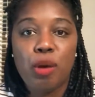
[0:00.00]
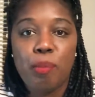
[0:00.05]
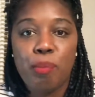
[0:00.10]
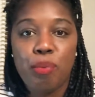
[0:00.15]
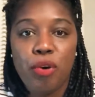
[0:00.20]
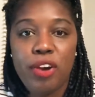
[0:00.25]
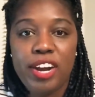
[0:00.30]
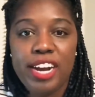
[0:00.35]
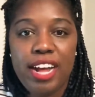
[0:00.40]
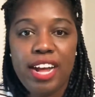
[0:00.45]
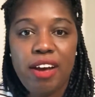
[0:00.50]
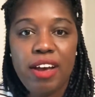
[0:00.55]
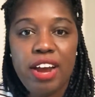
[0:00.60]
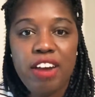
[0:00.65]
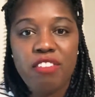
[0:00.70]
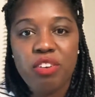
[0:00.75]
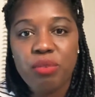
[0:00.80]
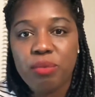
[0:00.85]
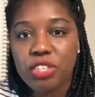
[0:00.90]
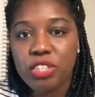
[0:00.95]
point out
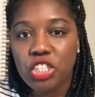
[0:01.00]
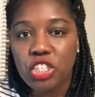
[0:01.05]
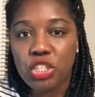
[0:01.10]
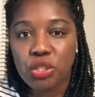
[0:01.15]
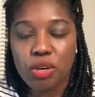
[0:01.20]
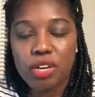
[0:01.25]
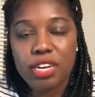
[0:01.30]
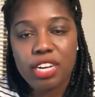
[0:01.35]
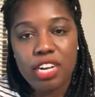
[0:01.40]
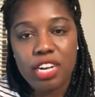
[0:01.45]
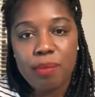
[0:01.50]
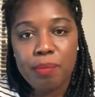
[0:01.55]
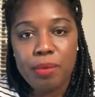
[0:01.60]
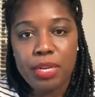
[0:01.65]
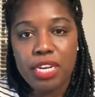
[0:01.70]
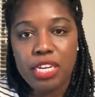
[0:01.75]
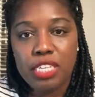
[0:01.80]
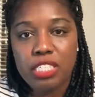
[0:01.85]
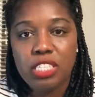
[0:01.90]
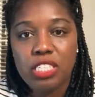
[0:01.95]
everyone's
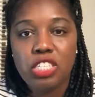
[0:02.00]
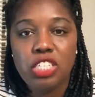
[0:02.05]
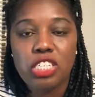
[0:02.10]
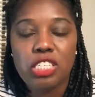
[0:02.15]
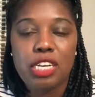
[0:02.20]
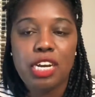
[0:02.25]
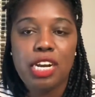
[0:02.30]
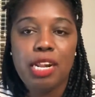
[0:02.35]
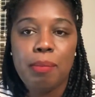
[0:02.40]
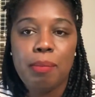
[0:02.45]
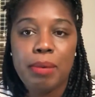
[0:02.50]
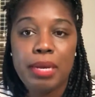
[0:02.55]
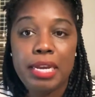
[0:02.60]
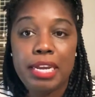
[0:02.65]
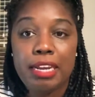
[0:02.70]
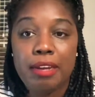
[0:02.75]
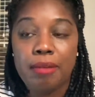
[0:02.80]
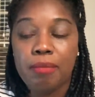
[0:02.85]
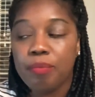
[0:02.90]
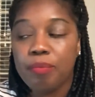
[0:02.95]
shortcomings. You're just going to
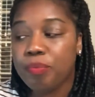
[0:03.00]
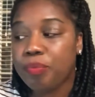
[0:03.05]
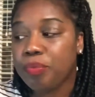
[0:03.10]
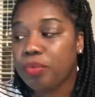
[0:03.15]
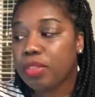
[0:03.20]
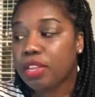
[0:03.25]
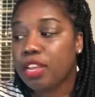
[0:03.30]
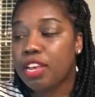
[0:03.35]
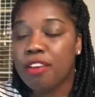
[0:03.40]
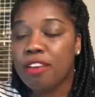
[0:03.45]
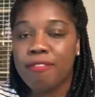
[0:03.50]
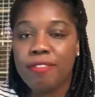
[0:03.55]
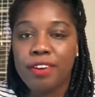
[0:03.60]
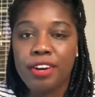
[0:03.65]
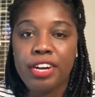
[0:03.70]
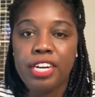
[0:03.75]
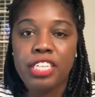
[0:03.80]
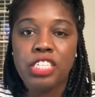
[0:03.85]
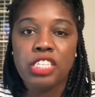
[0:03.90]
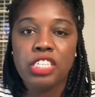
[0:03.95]
be a
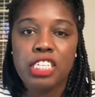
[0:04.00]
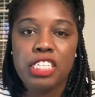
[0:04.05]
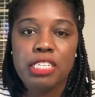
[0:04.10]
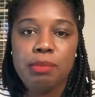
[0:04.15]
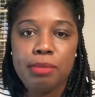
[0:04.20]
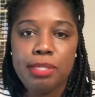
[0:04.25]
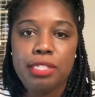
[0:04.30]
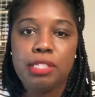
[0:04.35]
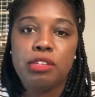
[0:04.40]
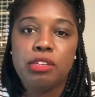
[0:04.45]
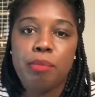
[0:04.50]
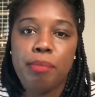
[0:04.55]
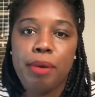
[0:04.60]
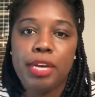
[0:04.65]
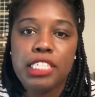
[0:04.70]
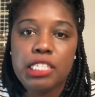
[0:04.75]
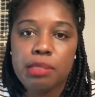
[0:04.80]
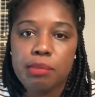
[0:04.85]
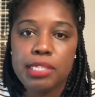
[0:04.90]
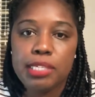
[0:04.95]
very judgmental and
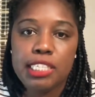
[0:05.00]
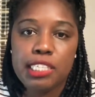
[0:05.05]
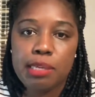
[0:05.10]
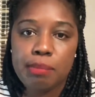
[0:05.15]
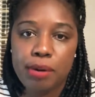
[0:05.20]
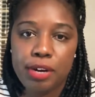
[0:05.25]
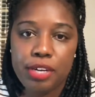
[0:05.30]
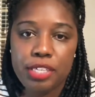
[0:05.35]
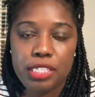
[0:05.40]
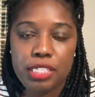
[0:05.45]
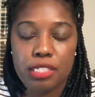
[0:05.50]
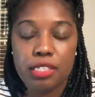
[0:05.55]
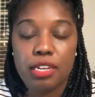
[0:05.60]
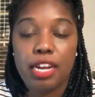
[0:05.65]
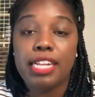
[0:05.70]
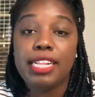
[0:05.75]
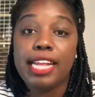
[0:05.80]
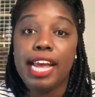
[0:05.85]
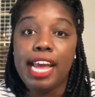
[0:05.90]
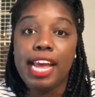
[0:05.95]
pessimistic person.
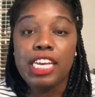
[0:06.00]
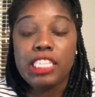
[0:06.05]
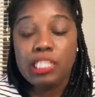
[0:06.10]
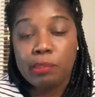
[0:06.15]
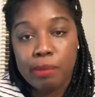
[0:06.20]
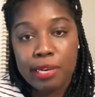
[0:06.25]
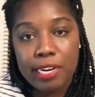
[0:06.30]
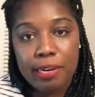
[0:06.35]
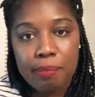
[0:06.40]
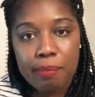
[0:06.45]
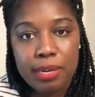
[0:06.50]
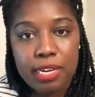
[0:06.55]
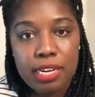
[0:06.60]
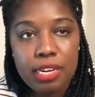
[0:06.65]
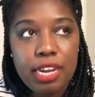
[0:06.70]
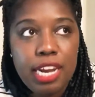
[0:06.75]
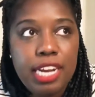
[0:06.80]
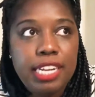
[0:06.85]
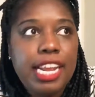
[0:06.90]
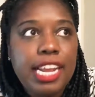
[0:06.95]
And that has been me.
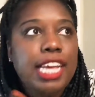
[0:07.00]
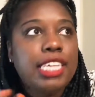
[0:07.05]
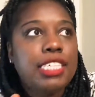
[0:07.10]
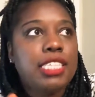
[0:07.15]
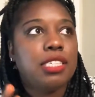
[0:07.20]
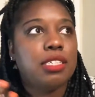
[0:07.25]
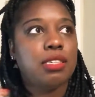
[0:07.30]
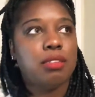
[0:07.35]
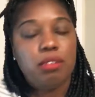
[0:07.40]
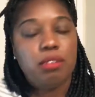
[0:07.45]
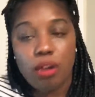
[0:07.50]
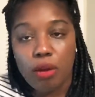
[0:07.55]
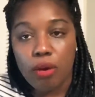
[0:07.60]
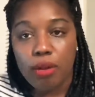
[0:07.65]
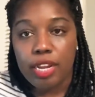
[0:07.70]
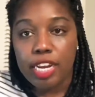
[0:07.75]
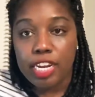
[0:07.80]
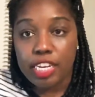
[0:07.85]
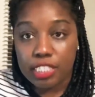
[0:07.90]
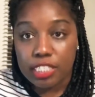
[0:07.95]
And that's,
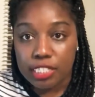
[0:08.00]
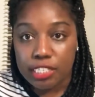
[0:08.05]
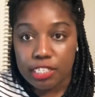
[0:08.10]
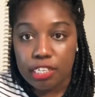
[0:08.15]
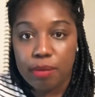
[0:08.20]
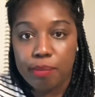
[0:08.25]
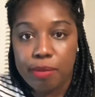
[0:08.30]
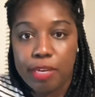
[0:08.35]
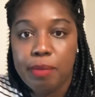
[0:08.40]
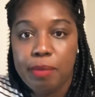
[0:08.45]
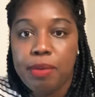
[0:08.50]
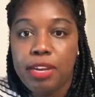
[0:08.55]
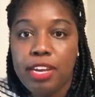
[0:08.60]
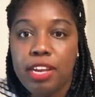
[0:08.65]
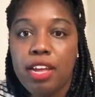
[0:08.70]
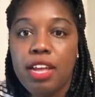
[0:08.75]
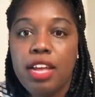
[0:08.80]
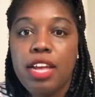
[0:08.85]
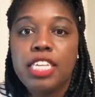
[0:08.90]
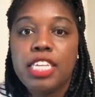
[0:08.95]
it can still be
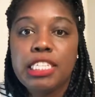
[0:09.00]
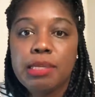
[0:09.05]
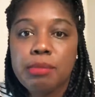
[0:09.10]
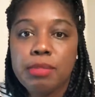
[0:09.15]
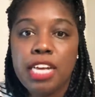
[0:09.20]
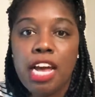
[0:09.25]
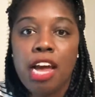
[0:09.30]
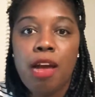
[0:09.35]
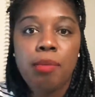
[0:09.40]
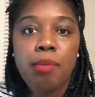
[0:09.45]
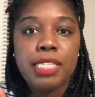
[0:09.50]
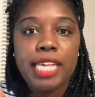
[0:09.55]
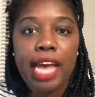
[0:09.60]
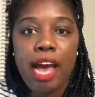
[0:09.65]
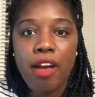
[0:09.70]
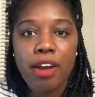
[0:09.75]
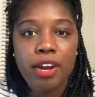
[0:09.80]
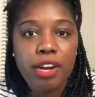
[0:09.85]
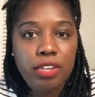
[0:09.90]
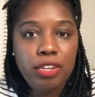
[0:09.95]
me. Sometimes
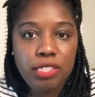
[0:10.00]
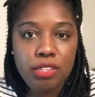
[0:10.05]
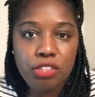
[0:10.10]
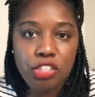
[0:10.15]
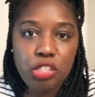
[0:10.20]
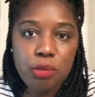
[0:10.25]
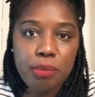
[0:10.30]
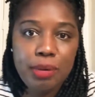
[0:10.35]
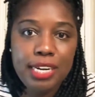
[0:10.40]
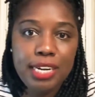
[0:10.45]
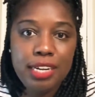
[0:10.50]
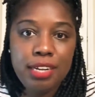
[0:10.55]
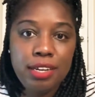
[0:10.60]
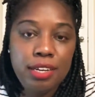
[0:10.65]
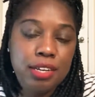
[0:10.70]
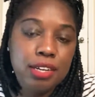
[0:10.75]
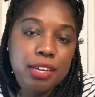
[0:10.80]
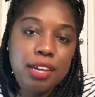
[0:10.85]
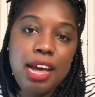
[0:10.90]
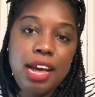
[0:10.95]
I'll get on social
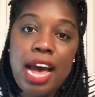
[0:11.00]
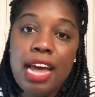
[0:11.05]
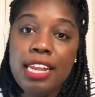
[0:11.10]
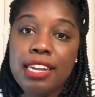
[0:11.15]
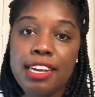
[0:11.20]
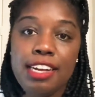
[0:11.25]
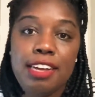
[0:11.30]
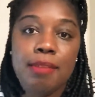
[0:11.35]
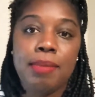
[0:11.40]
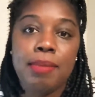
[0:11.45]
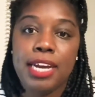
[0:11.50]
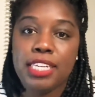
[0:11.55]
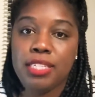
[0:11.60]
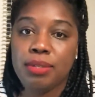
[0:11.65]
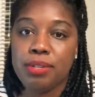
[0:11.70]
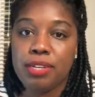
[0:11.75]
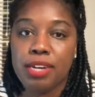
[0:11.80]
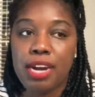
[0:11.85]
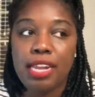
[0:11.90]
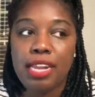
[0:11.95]
media. I love Black
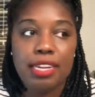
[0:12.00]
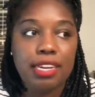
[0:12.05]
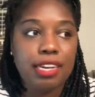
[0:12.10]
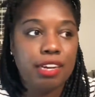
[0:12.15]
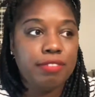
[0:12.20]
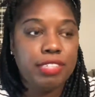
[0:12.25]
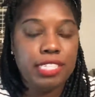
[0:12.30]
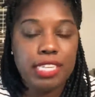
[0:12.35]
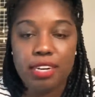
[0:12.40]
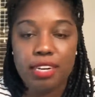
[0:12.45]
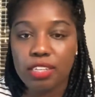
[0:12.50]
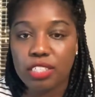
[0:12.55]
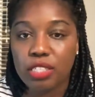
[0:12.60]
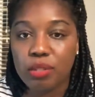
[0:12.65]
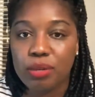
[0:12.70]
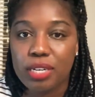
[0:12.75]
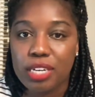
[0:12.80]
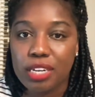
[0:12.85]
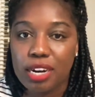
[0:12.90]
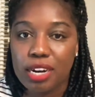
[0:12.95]
Twitter. I love to get on
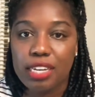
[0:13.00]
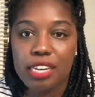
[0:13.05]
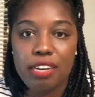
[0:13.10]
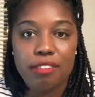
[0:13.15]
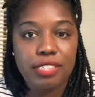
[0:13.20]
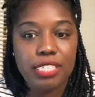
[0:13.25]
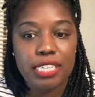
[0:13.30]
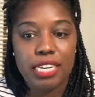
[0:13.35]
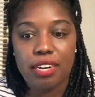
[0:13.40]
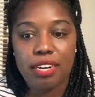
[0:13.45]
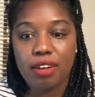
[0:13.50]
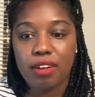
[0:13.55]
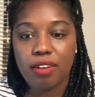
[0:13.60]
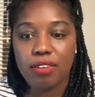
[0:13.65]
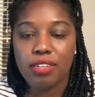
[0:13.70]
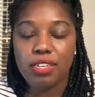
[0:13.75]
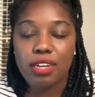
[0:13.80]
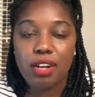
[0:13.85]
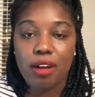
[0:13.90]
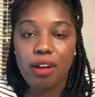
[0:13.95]
Twitter. I love to get
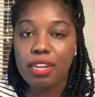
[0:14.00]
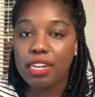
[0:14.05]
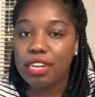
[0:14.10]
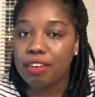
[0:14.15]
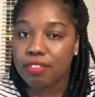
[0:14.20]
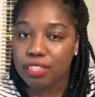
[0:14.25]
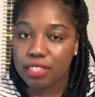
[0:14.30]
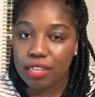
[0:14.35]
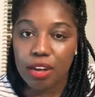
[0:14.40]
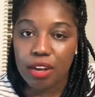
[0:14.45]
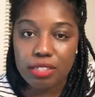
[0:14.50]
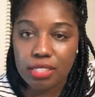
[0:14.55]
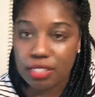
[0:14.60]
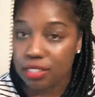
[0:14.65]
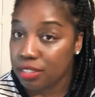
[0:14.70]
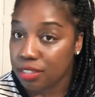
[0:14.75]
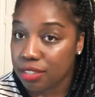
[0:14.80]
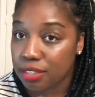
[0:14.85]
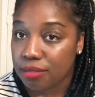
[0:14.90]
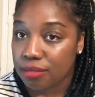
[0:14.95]
on, I love to go
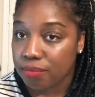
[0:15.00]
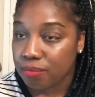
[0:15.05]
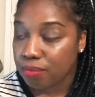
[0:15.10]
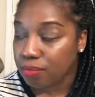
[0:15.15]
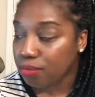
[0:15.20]
to